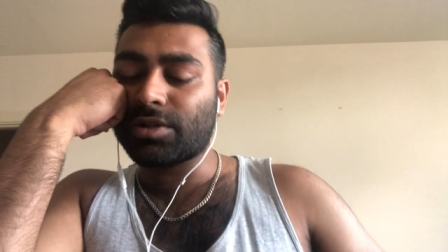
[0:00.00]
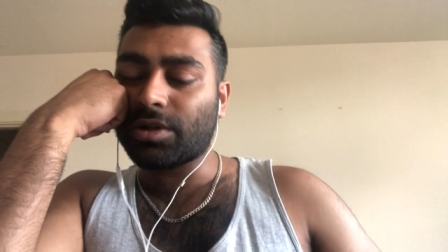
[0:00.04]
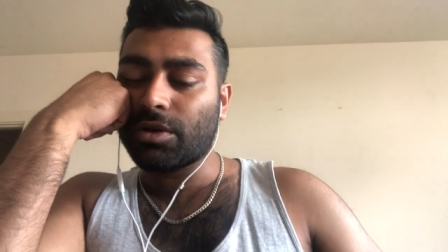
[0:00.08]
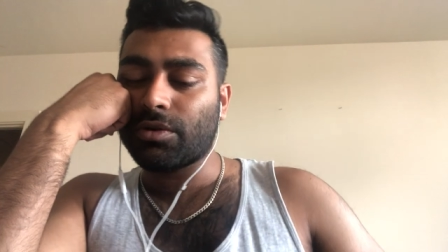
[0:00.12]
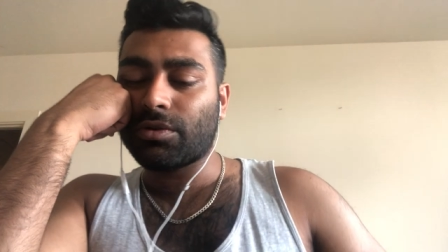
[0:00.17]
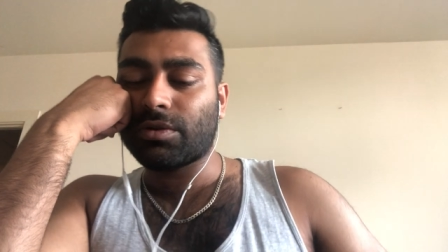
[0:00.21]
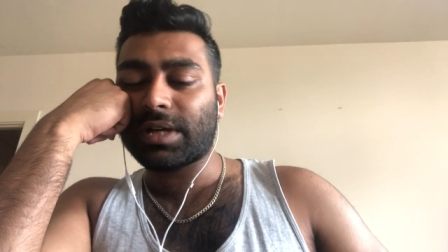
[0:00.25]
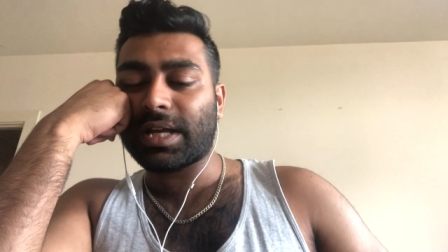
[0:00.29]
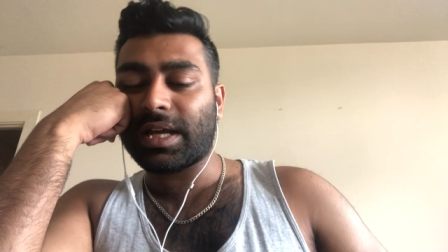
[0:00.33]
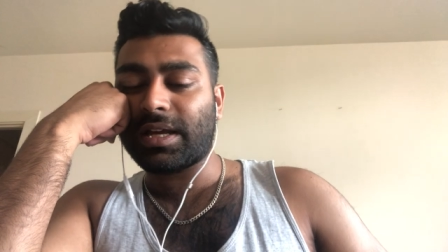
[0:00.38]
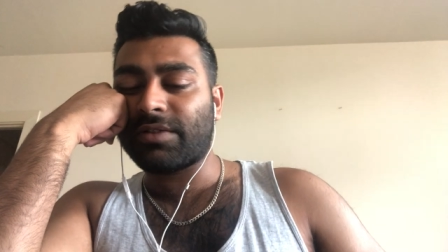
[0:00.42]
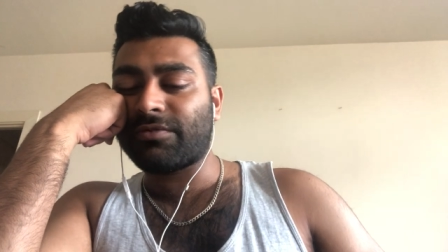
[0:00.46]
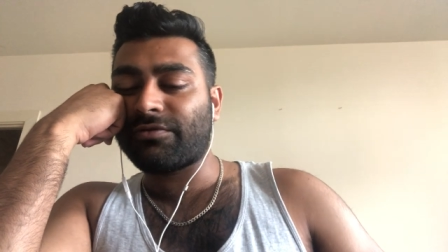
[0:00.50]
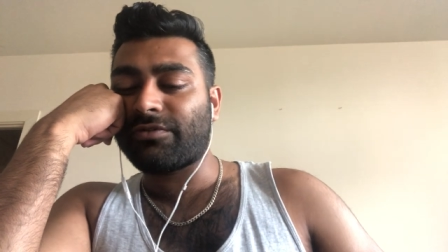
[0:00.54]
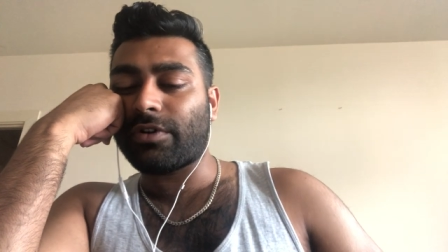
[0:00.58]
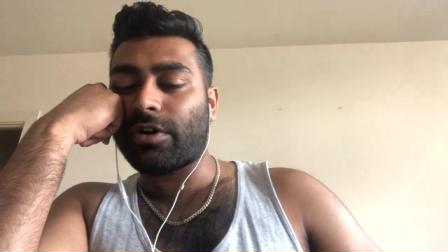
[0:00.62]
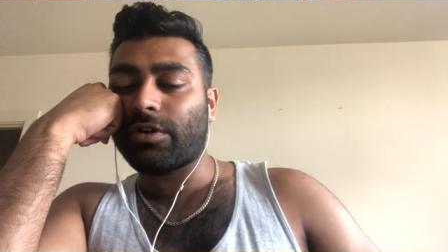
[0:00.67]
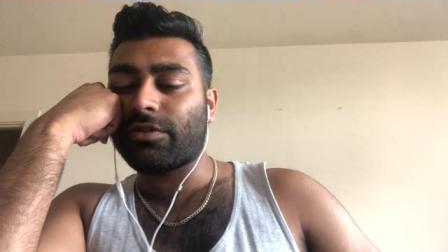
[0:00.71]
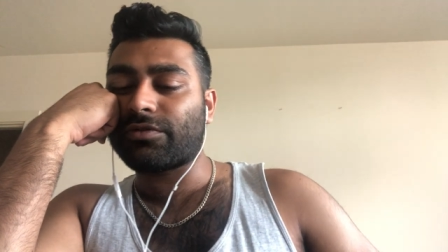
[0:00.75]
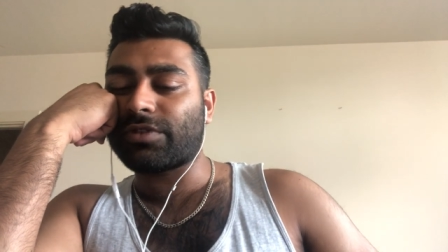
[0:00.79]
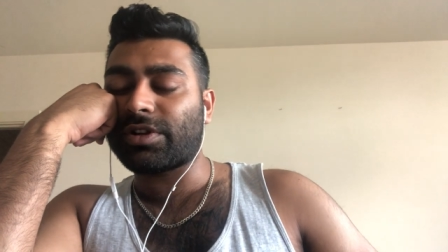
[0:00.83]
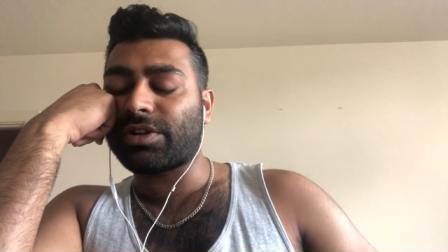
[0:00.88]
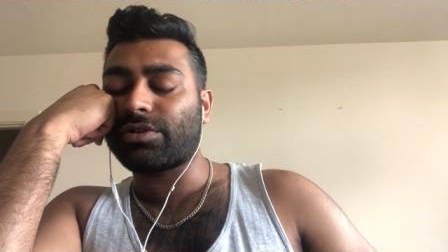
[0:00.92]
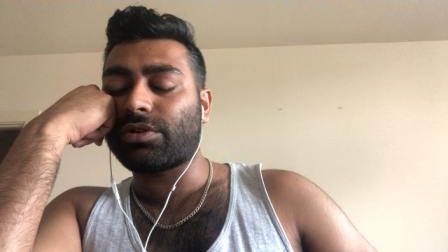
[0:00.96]
don't get
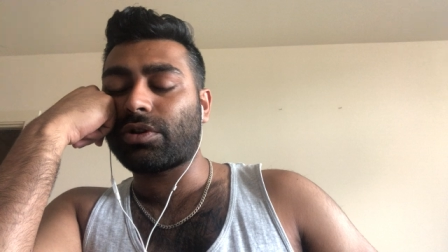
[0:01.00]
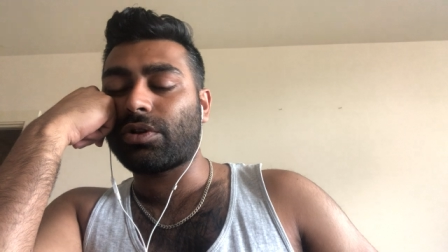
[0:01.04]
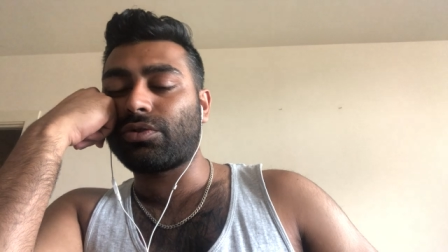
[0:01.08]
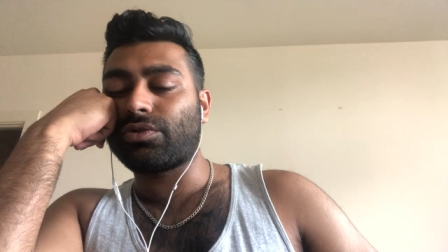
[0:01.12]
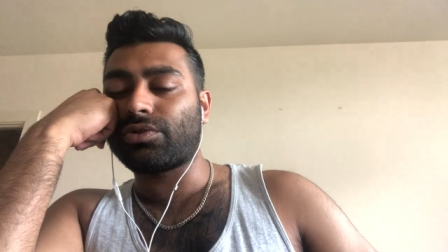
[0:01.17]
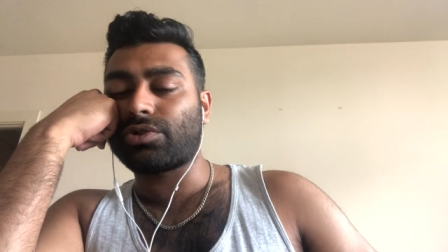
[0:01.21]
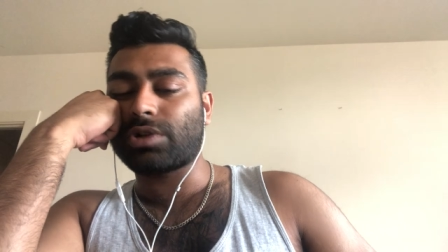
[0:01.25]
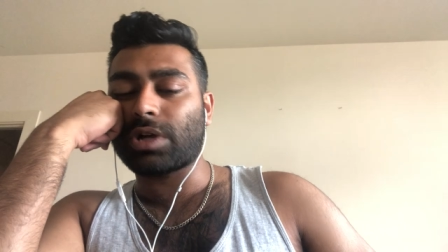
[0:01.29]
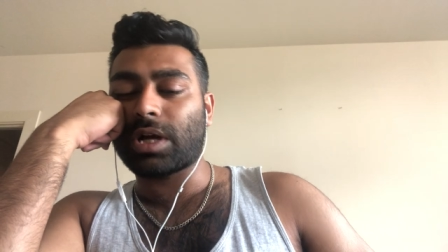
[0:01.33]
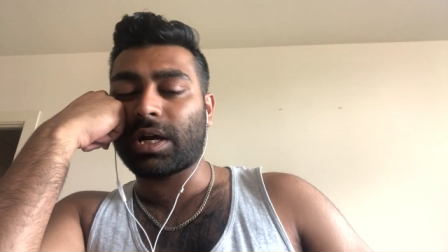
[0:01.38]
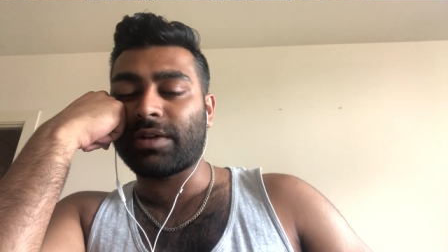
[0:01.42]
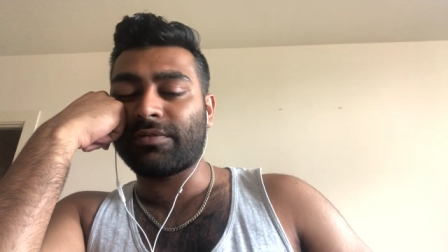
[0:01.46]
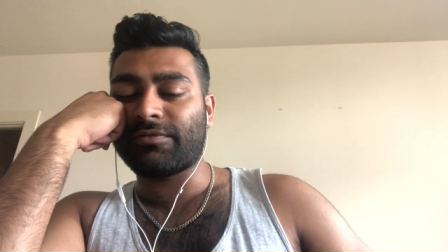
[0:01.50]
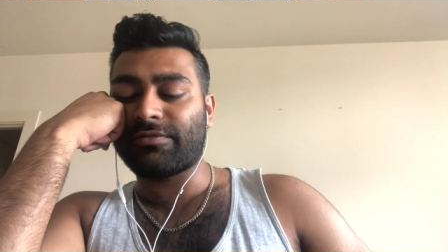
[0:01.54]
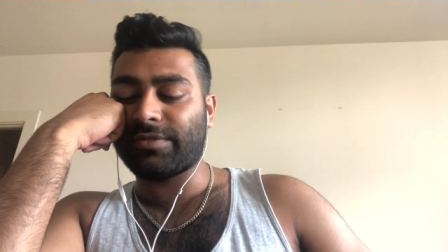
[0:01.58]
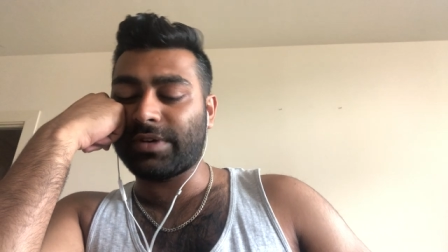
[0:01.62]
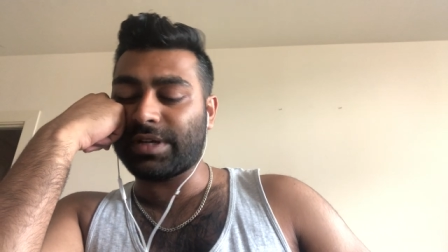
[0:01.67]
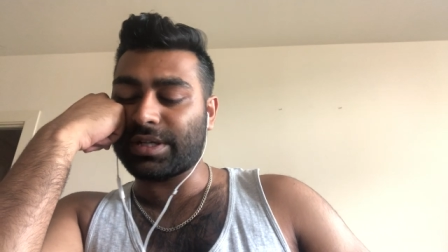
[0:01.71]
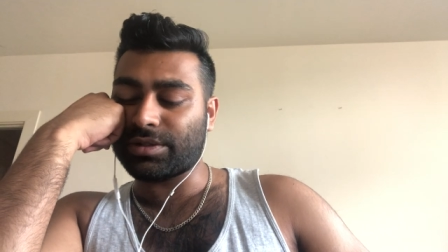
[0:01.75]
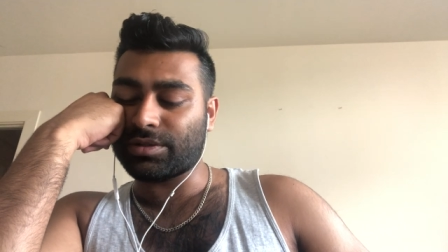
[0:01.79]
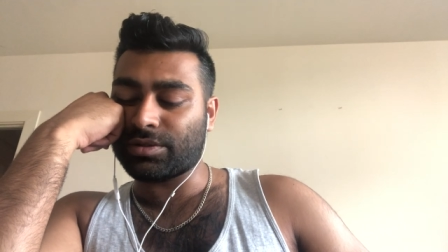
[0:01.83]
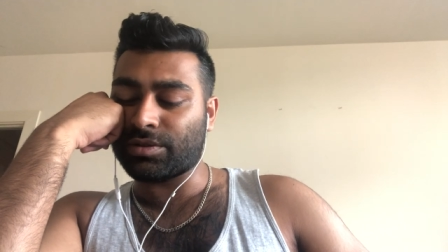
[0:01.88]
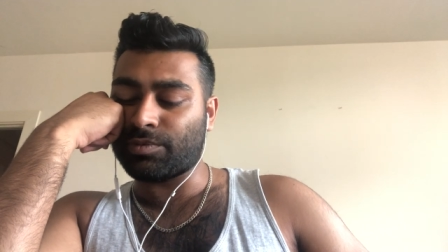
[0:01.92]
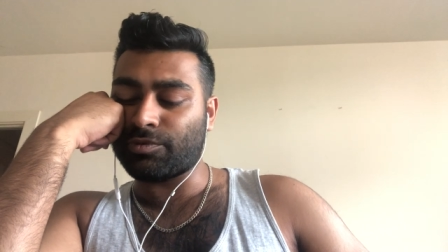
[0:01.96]
involved and don't try and
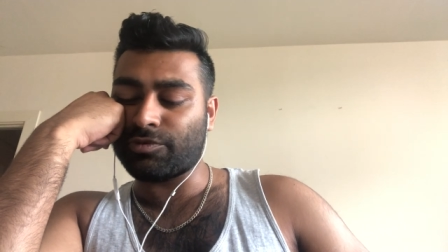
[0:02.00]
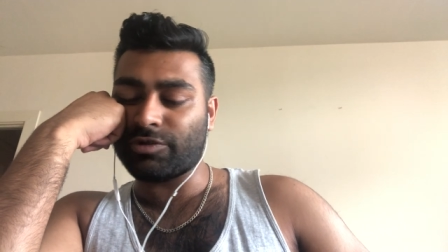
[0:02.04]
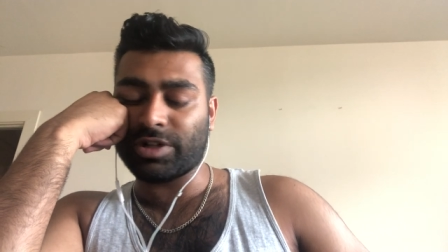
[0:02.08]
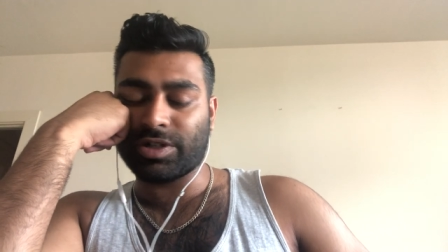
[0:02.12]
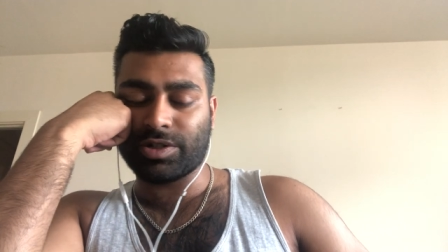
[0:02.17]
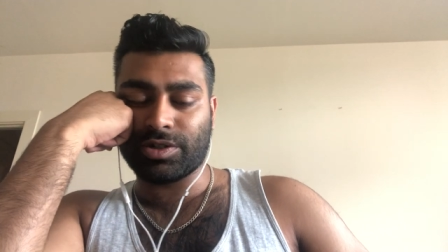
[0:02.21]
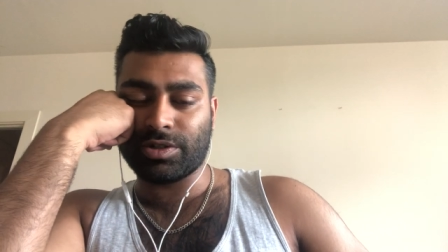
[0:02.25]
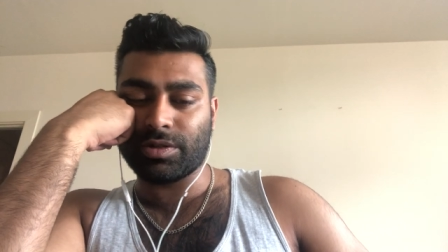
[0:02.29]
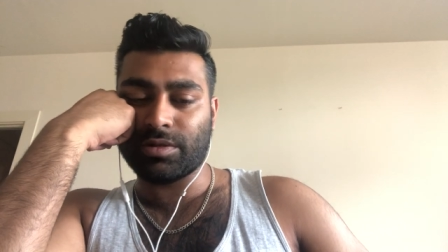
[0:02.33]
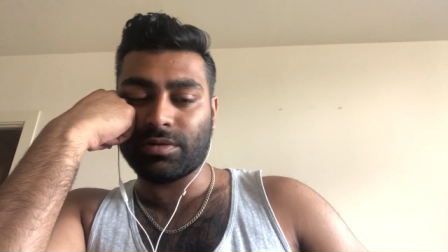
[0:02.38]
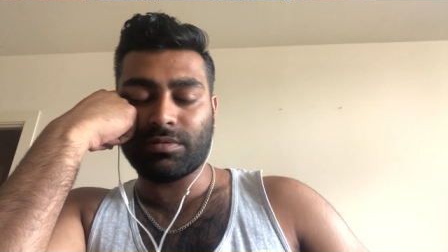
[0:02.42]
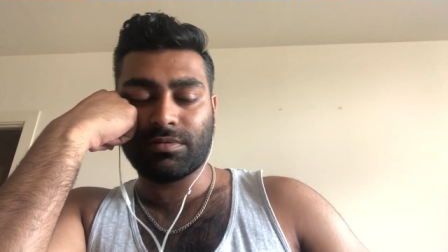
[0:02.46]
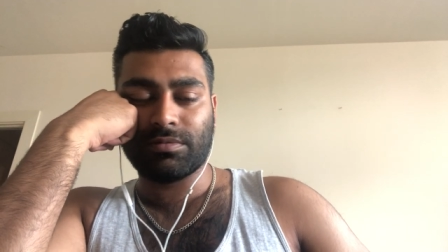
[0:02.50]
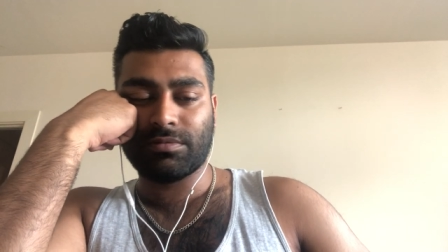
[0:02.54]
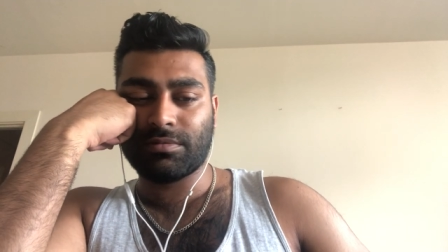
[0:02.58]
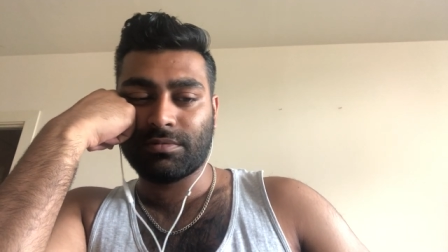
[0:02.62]
fix them, Richard.